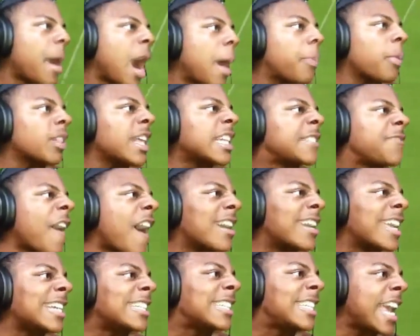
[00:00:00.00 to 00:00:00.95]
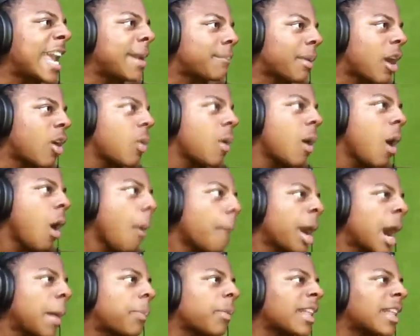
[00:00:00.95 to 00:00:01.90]
Purple is fucking shit, bro.
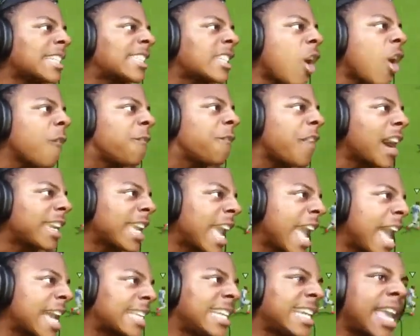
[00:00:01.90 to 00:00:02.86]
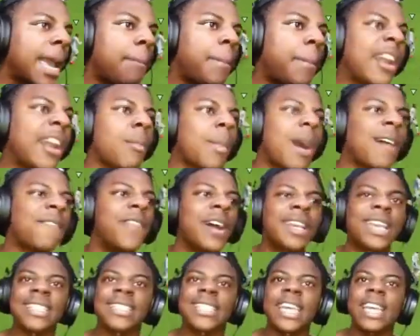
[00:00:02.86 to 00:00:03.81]
Purple is so fucking ass. He getting banned on my
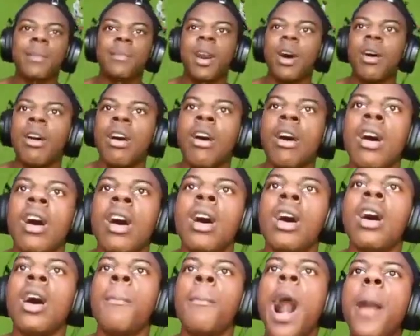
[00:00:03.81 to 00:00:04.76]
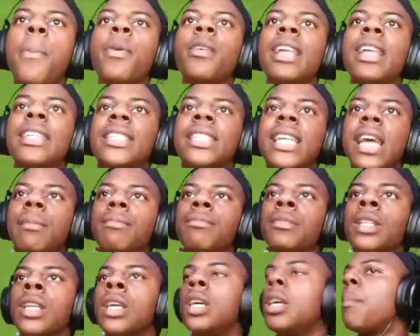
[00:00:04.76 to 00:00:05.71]
fucking team, bro. Purple is shit.
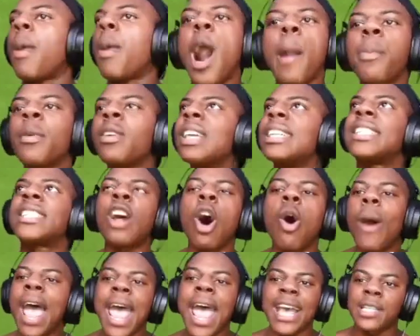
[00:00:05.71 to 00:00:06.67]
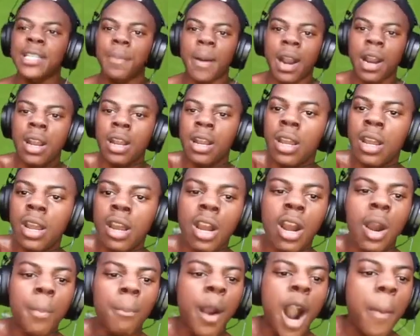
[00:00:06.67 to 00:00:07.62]
Purple is so ass, bro.
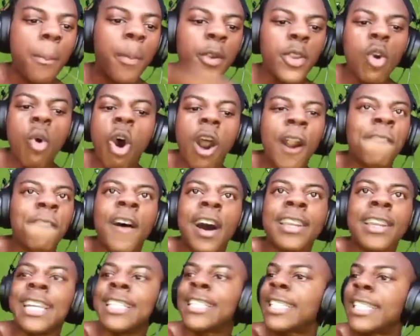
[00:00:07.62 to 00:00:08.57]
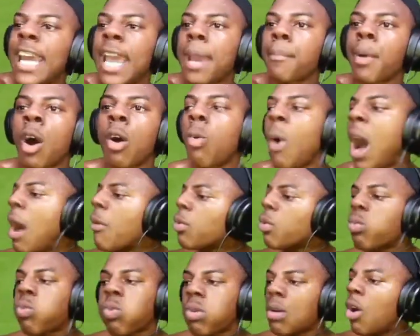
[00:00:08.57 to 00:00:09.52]
Purple, you are fucking shit, bro. What?
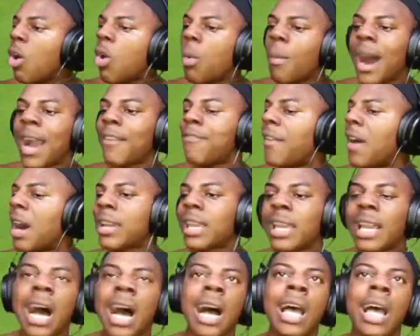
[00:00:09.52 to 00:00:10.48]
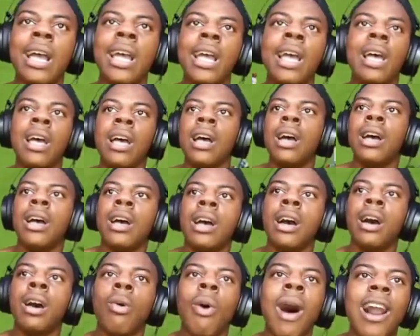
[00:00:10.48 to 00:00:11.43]
Oh my fucking God.
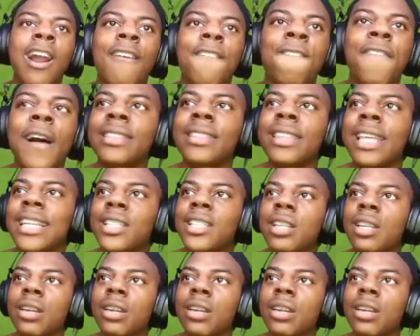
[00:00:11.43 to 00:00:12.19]
Why the fuck did he?